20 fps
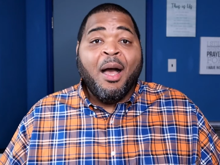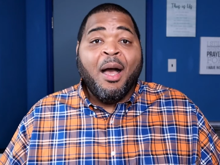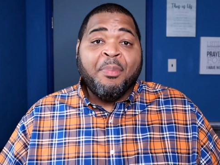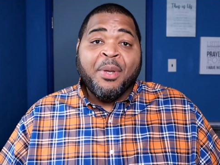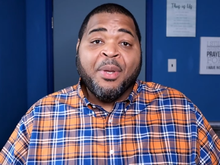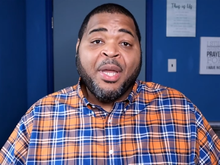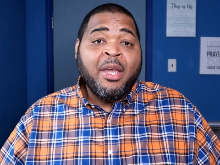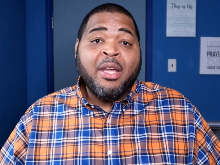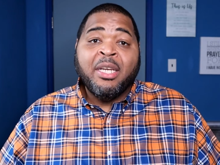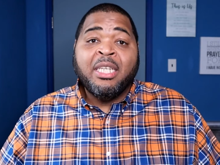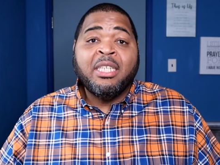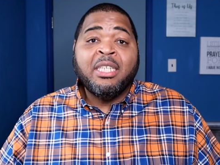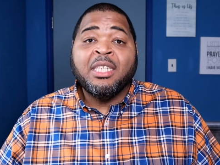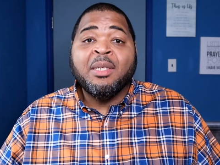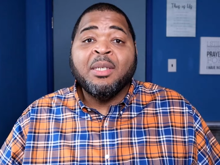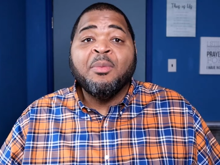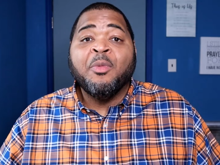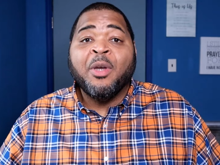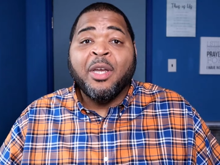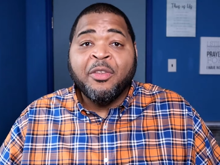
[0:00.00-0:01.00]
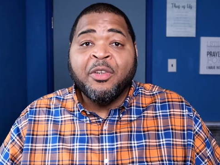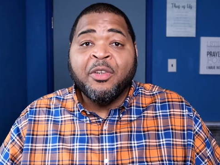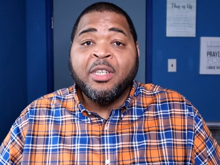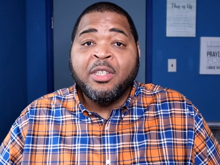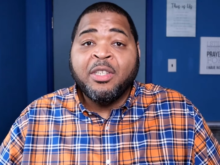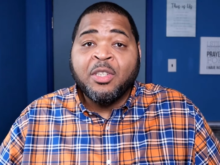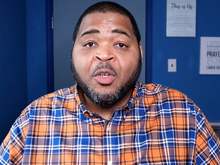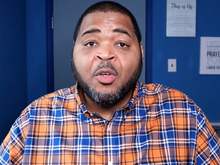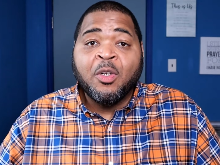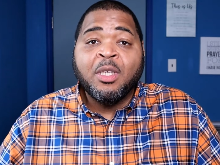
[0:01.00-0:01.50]
Apparently, Jim
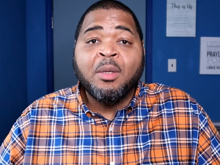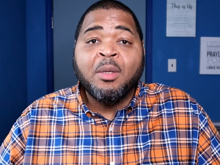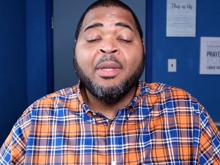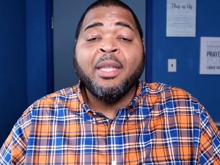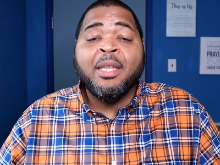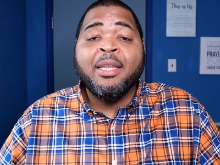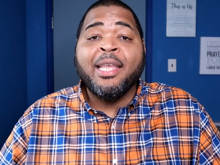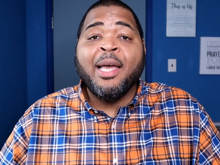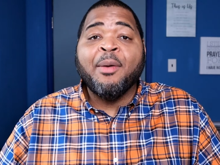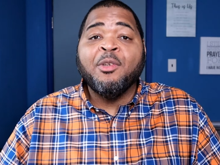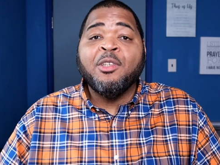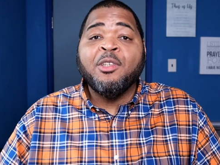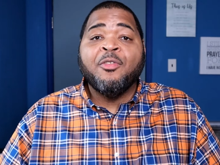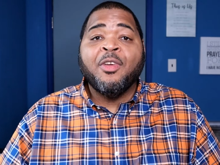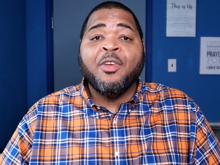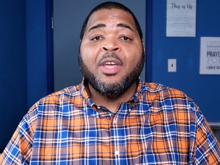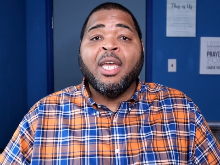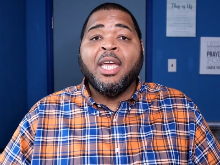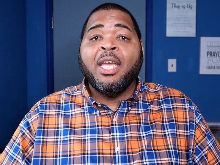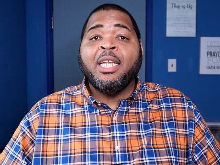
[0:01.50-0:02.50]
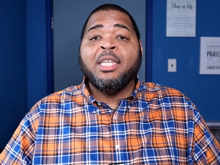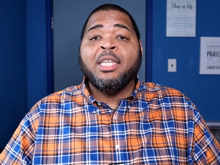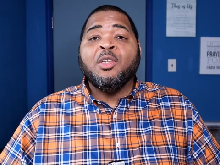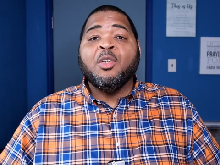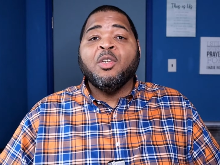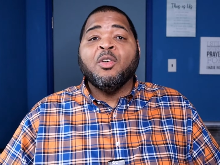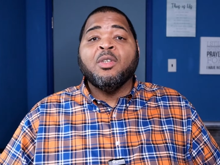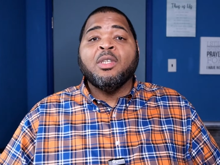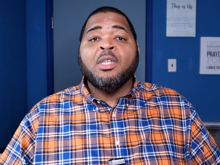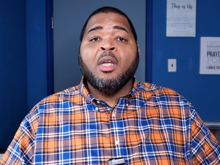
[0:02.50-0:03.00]
Weatherly told him that that was
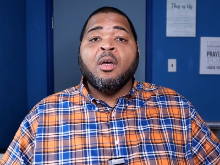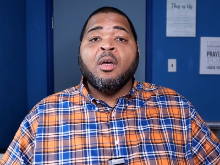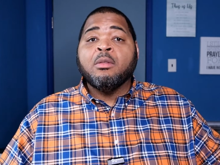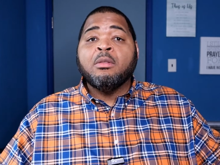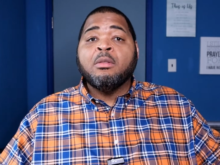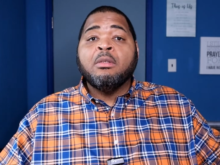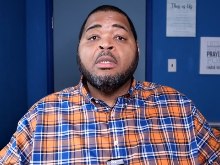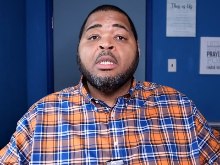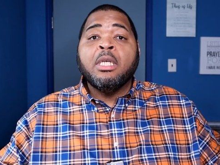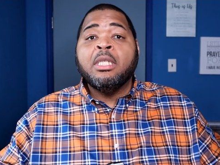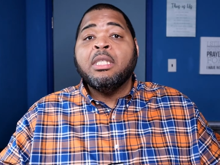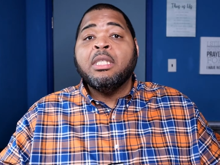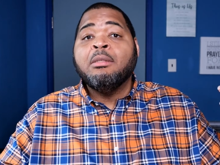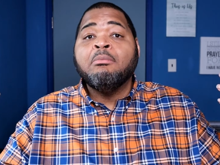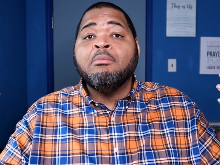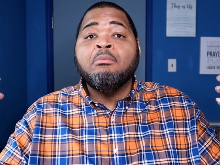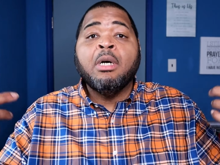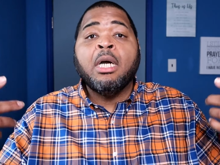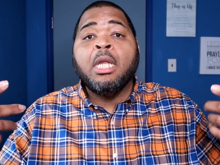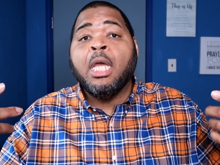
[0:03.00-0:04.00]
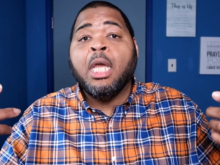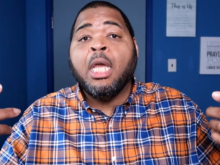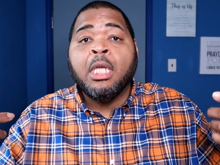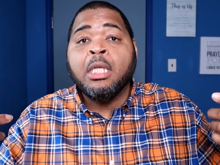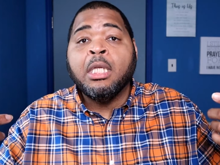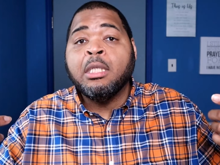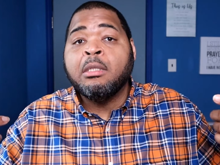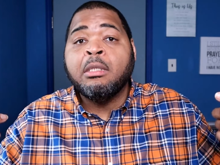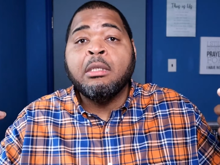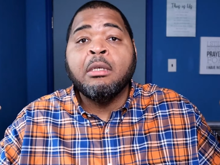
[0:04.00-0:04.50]
fine. As long as he's getting his money,
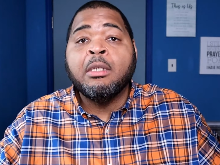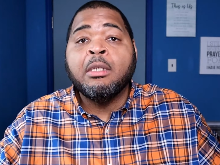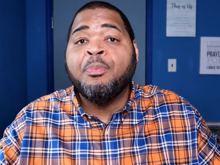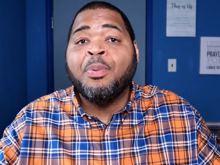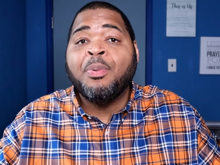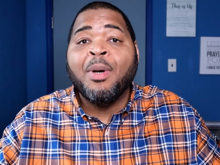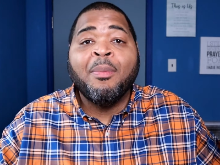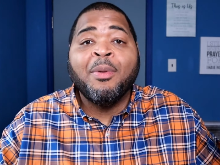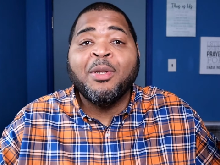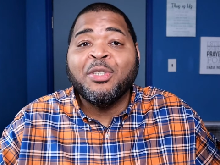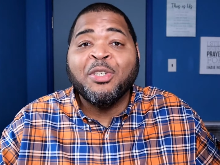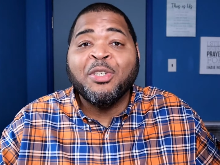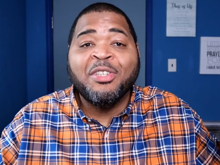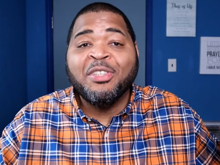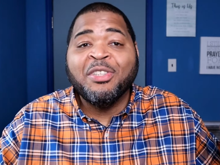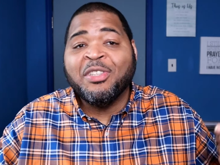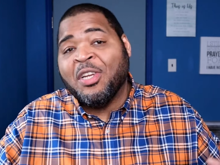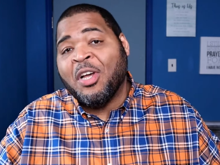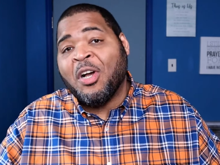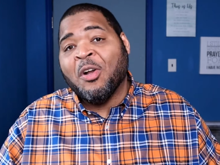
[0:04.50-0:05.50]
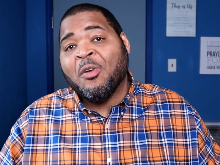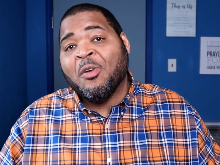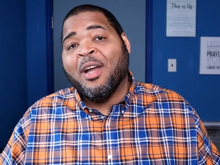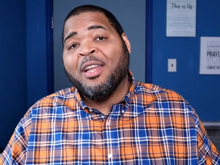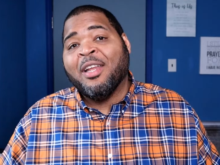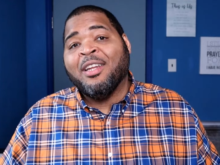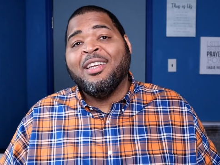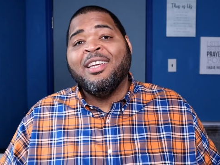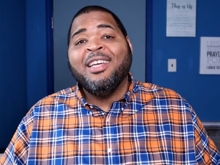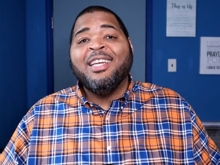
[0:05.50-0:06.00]
he's still the publisher, the
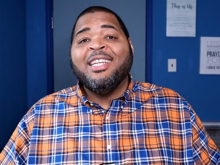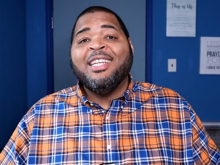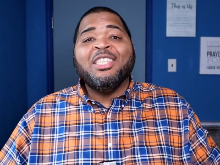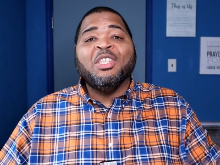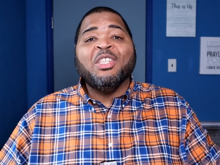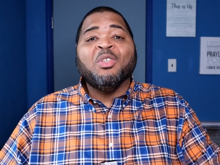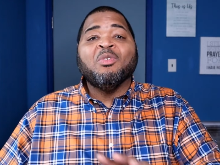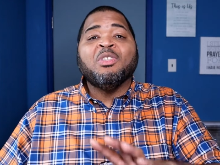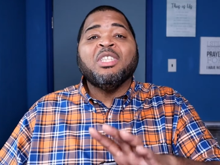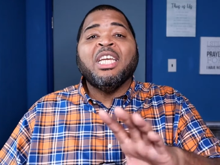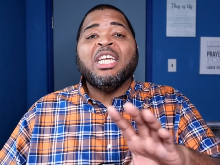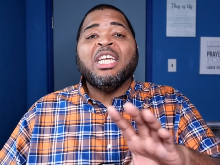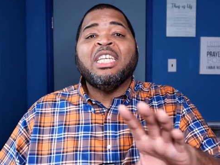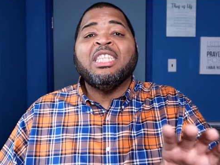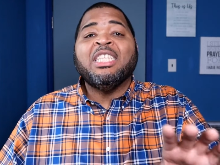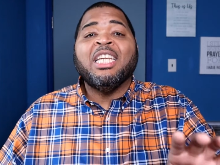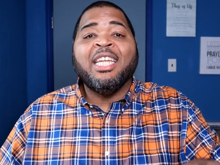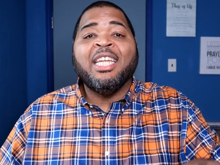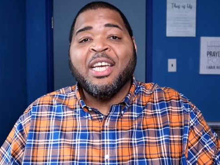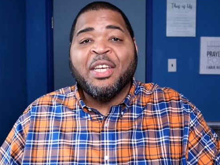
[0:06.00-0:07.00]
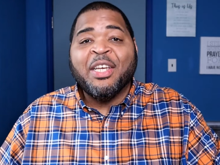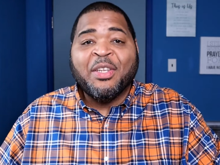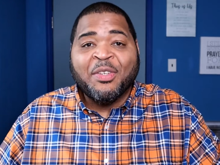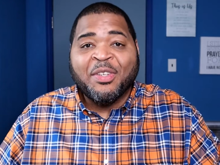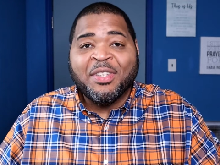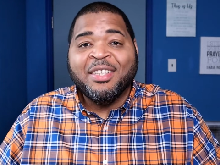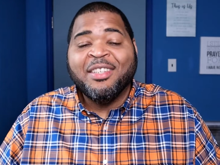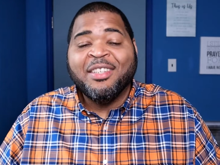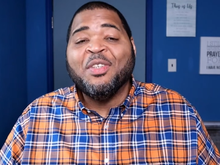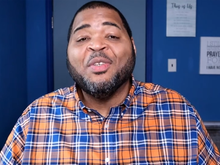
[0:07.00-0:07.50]
songwriter. Don't change nothing
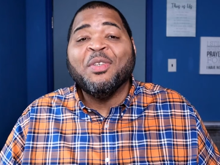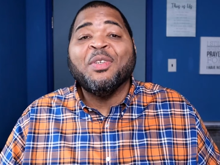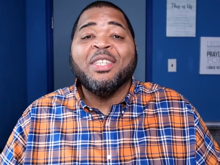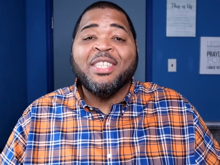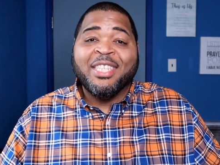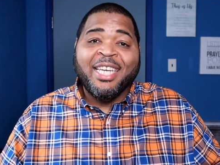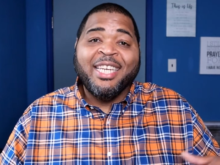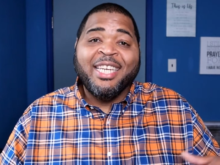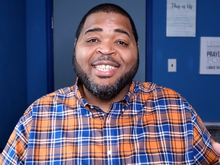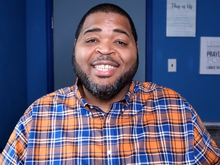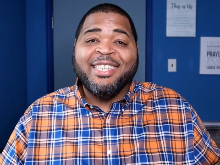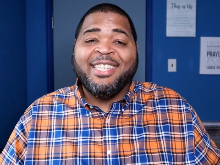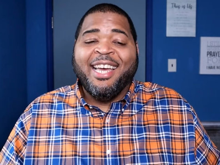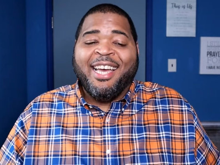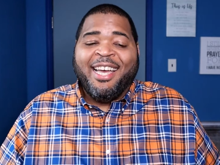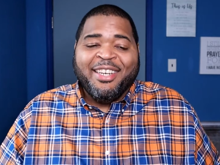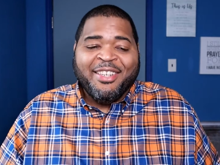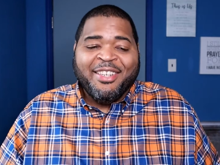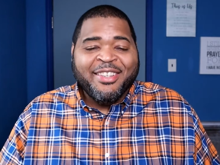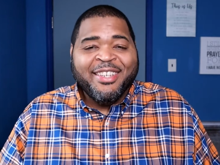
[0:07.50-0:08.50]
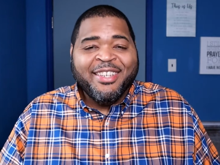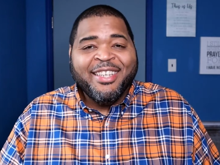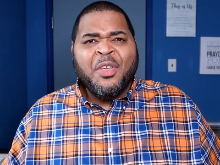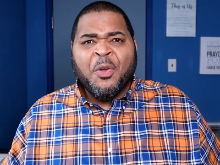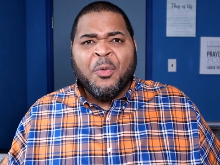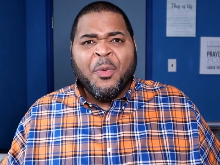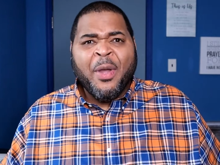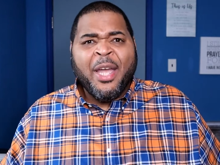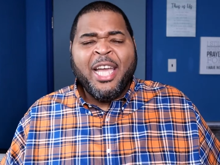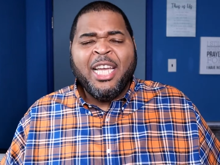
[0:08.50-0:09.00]
else. You can change the title.
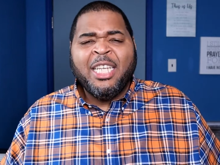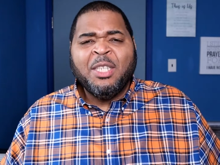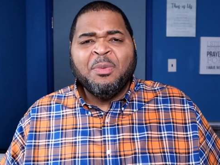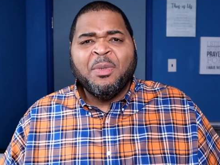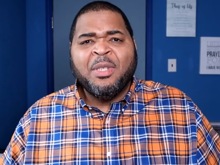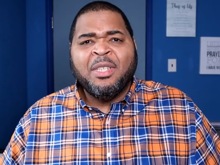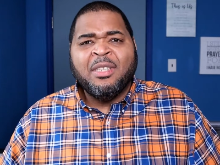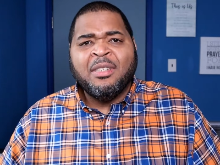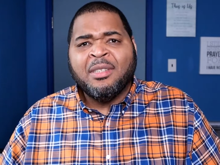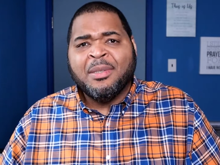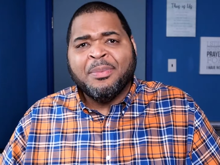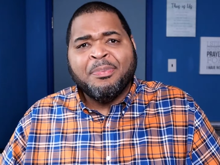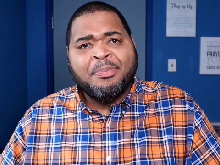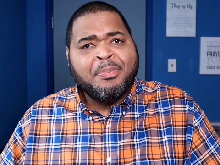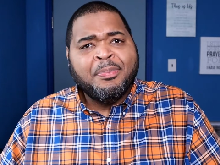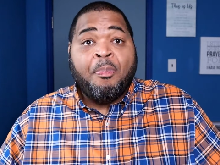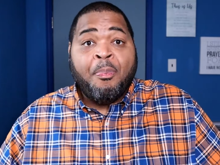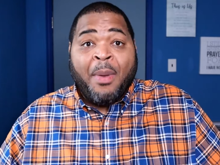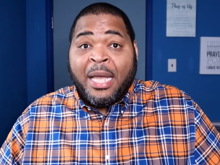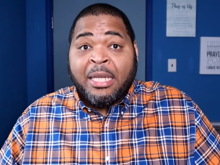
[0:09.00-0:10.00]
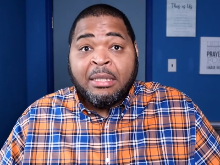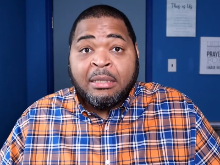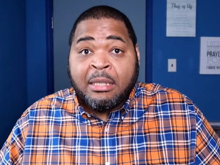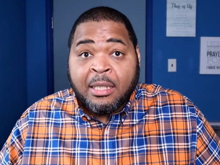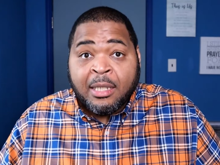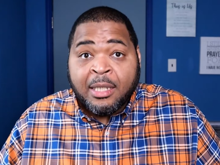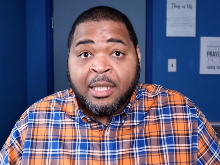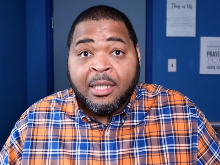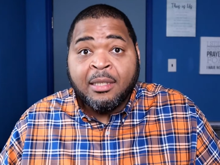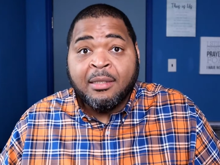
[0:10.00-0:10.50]
The arrangement is
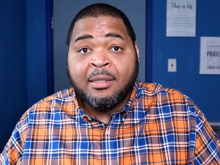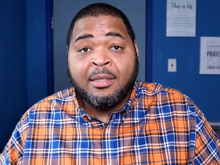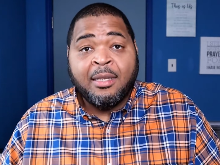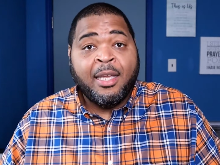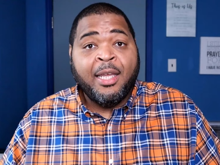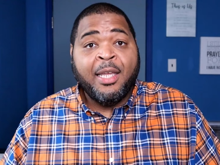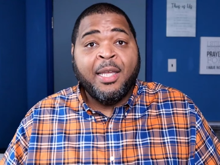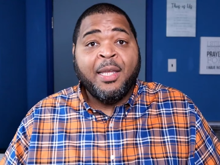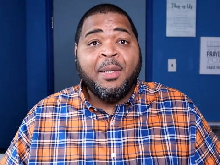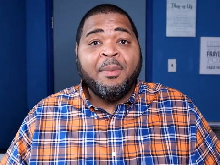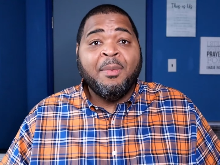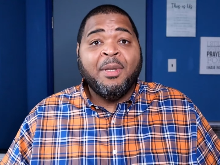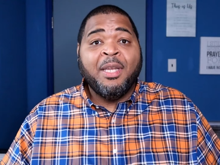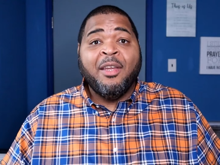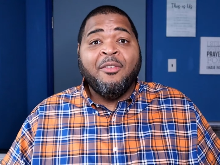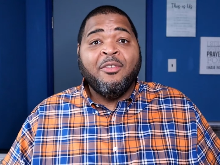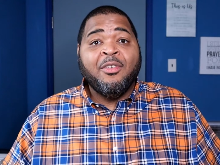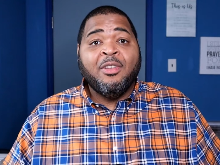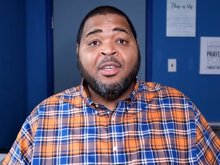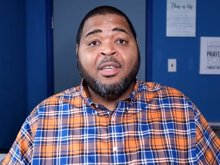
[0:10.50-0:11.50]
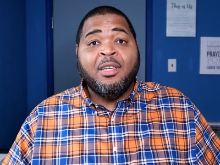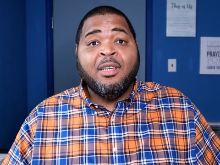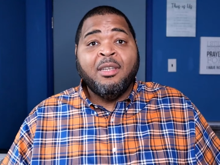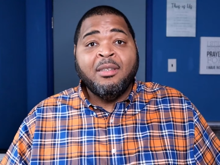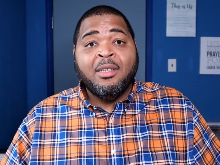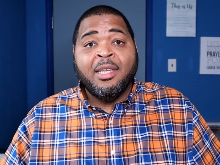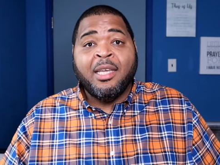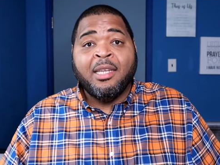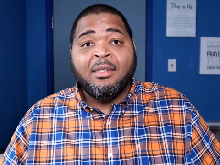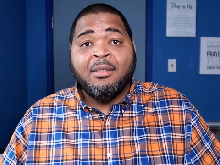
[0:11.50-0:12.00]
basically the same and
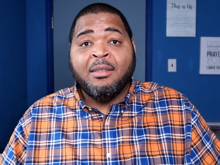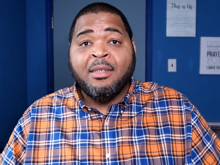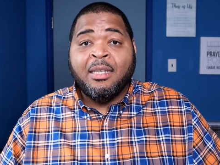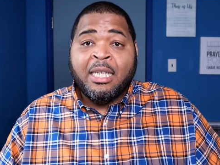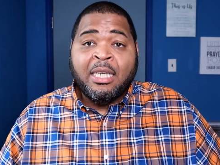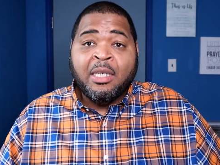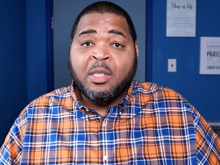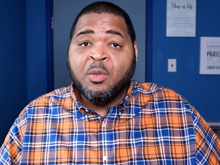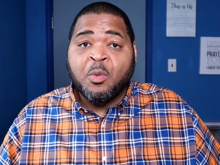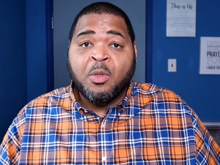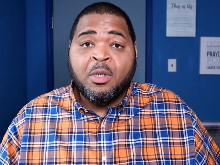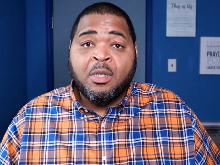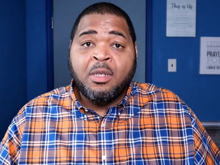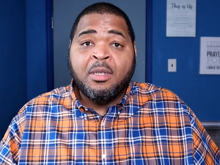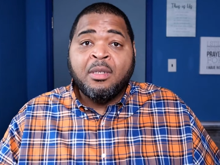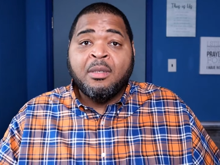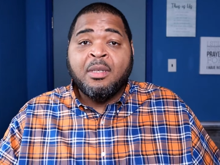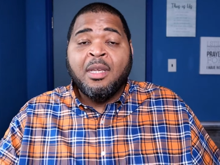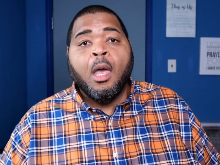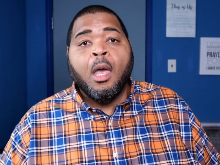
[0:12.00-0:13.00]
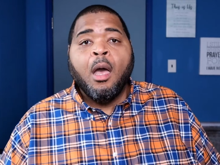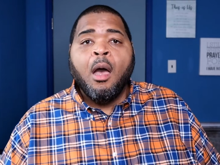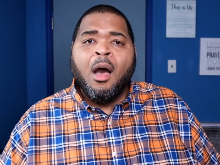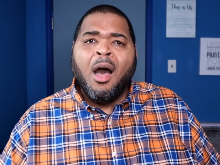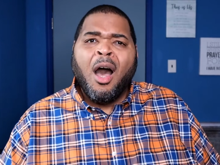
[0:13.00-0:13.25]
everything that his was.